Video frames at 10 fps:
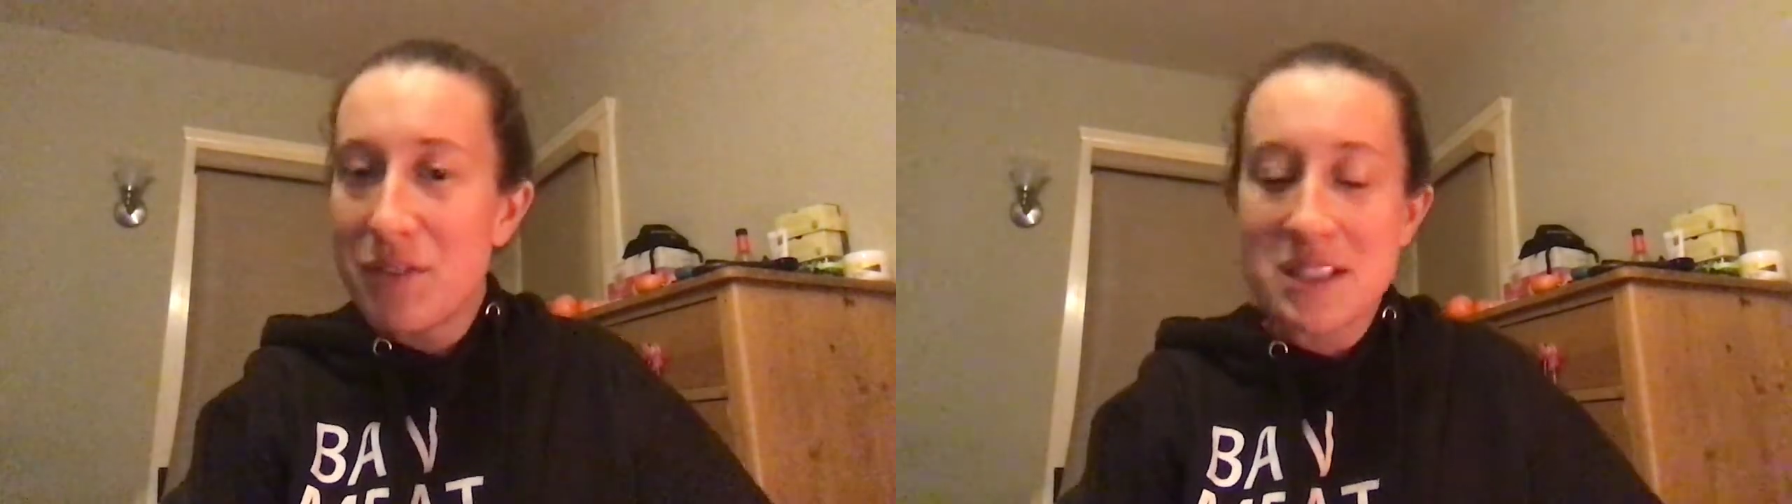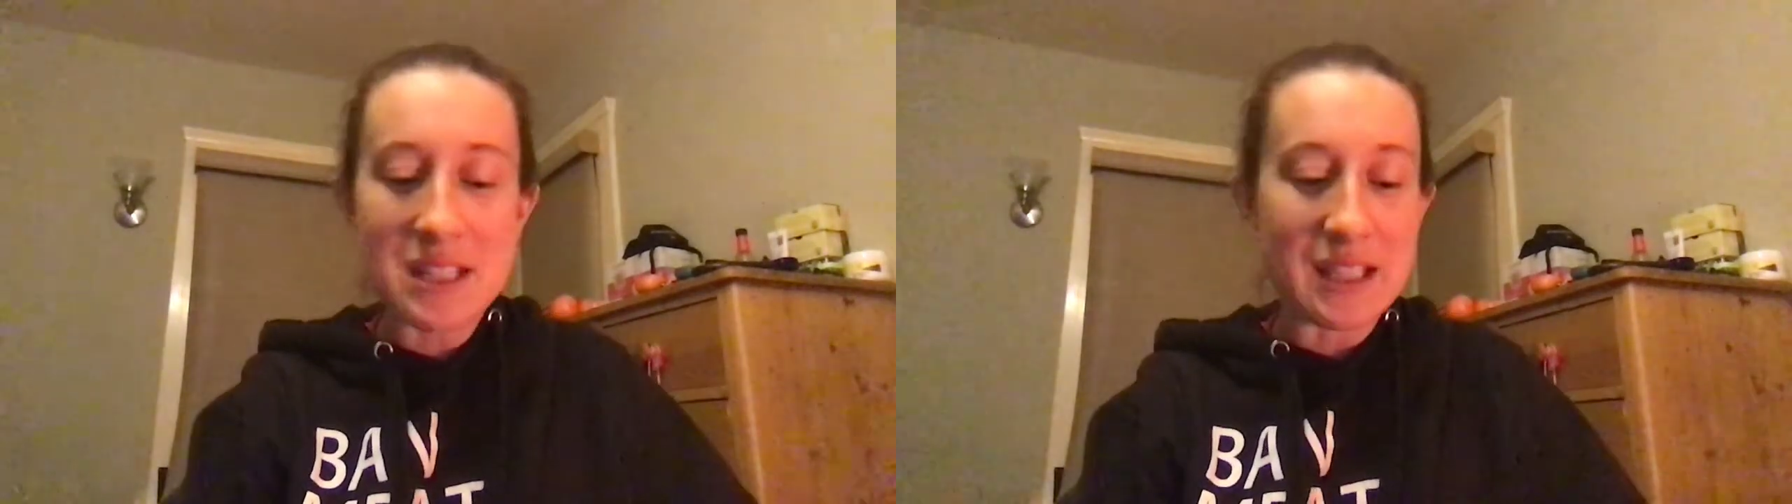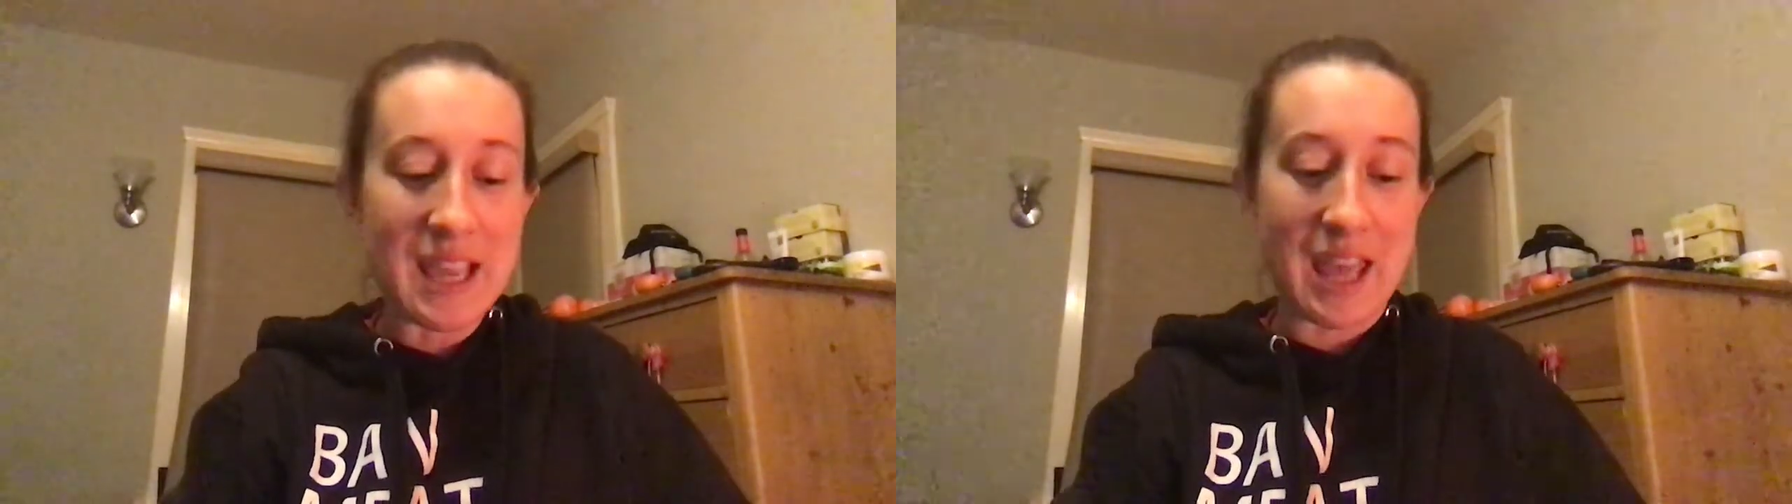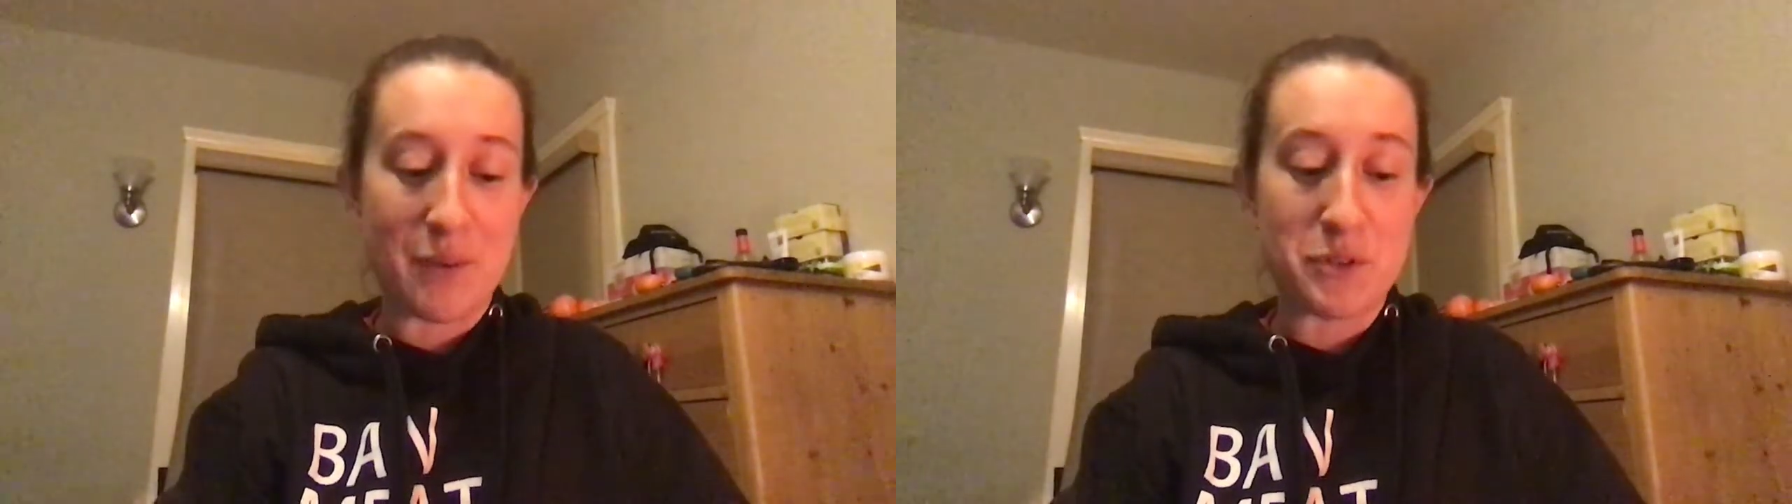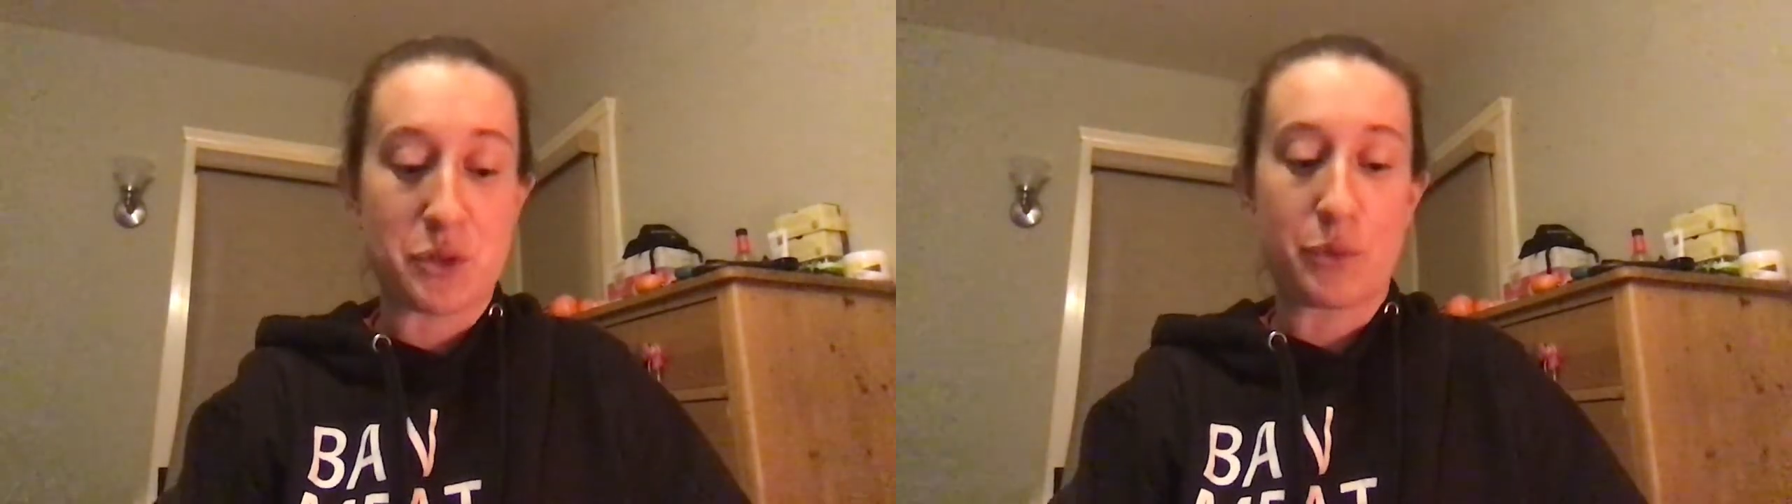recently, and
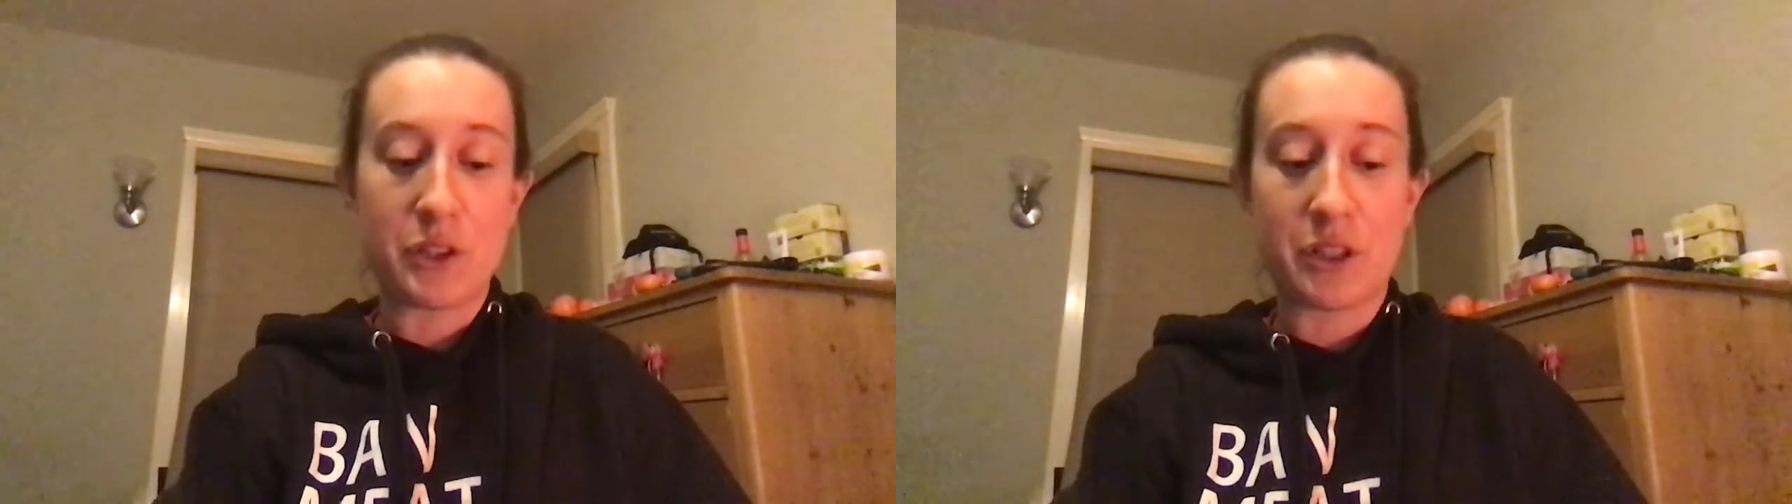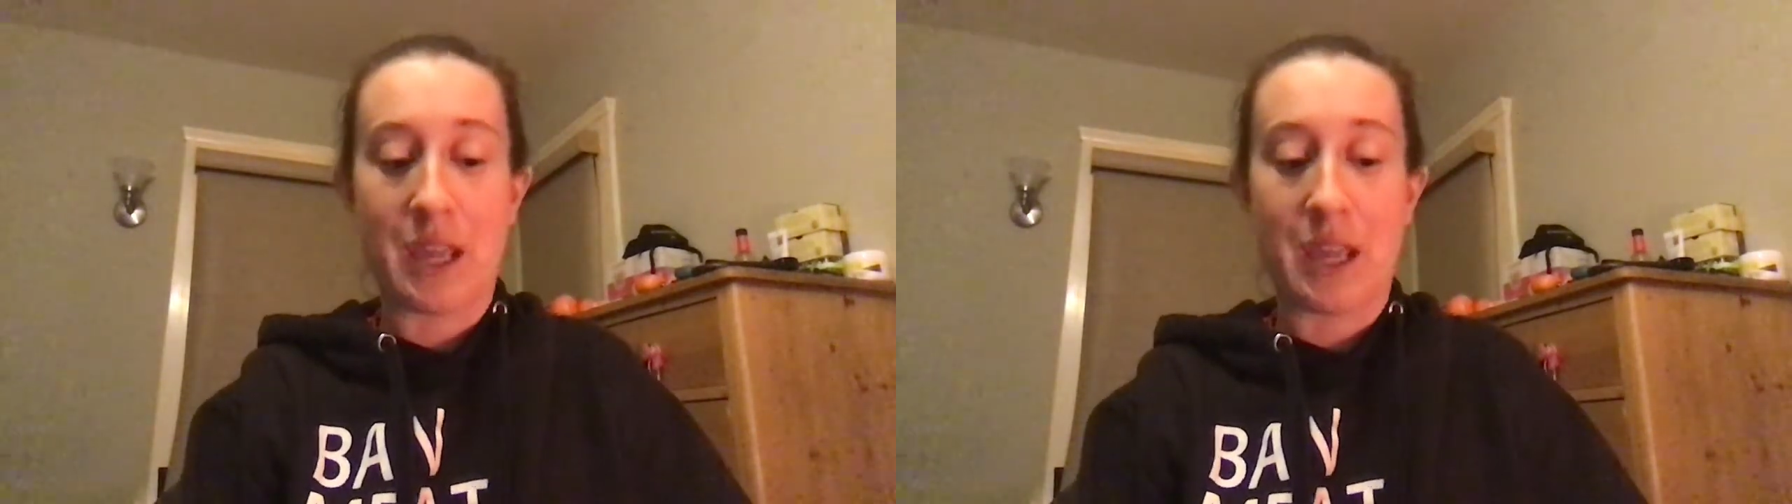it was a real